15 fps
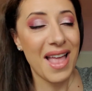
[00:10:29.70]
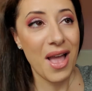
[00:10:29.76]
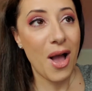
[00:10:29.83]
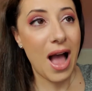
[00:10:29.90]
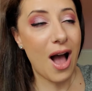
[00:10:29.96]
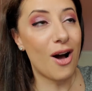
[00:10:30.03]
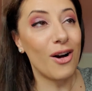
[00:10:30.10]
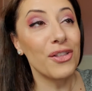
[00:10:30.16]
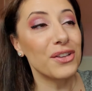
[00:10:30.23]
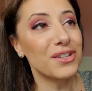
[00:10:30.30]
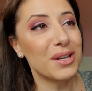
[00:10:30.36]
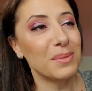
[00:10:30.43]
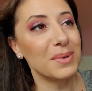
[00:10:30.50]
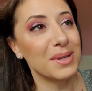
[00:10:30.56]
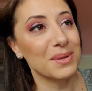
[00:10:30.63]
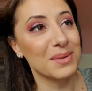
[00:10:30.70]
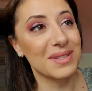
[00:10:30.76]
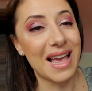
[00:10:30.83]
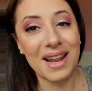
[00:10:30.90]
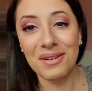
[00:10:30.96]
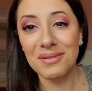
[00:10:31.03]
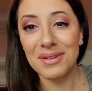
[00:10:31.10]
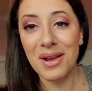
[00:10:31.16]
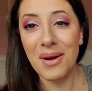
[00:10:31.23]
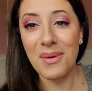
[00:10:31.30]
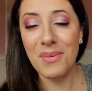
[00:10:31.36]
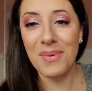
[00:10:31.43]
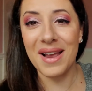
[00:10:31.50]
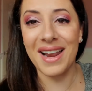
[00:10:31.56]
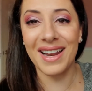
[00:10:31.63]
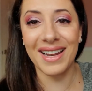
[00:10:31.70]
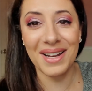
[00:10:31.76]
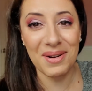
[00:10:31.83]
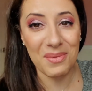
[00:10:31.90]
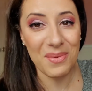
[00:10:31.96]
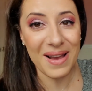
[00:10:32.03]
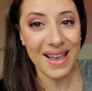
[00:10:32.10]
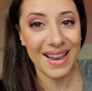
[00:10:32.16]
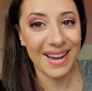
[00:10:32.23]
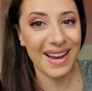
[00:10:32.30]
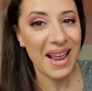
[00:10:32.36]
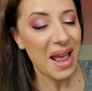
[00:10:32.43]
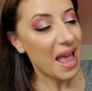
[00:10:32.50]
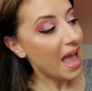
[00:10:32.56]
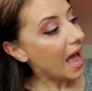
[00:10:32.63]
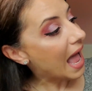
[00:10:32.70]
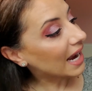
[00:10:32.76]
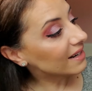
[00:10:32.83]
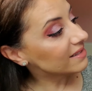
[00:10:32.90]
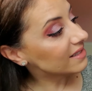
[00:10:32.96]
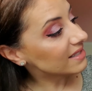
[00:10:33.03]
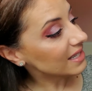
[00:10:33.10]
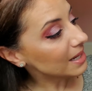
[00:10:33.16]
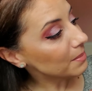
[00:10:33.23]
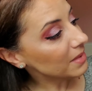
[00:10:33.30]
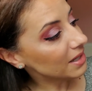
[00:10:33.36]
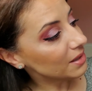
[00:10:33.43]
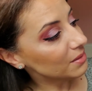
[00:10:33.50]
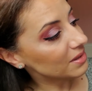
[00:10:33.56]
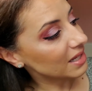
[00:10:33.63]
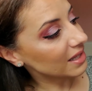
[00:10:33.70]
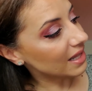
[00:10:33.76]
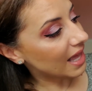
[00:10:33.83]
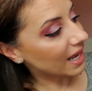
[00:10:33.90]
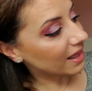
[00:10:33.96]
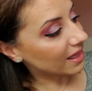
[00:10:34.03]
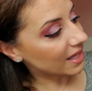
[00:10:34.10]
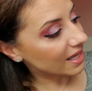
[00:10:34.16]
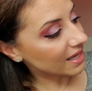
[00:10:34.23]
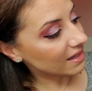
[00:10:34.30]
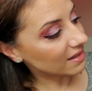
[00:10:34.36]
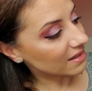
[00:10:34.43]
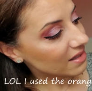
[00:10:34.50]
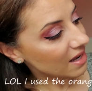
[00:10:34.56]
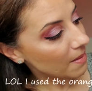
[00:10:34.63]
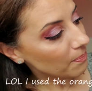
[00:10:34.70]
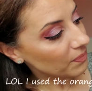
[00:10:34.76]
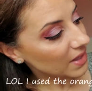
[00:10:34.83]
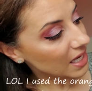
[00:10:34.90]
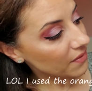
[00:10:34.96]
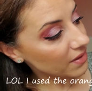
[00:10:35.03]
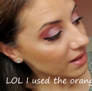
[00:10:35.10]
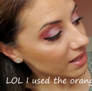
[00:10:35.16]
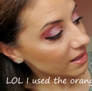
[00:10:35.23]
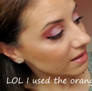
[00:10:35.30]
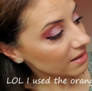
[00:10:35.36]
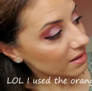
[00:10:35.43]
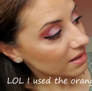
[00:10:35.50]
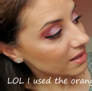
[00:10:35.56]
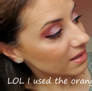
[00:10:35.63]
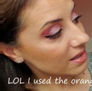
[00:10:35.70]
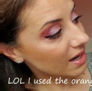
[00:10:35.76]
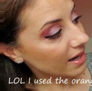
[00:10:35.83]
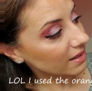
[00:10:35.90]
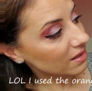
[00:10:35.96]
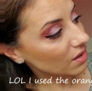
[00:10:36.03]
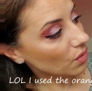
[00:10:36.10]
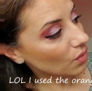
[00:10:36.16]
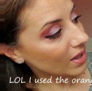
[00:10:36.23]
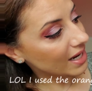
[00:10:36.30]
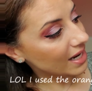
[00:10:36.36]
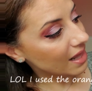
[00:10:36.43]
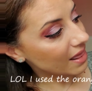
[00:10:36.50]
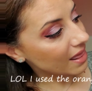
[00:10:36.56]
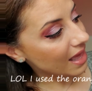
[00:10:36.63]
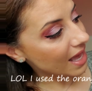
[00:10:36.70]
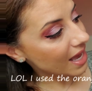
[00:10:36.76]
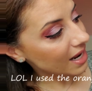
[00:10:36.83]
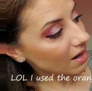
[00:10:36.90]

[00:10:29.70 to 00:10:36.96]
All the W's. I don't know when. I can see me using like this, even this nice green, that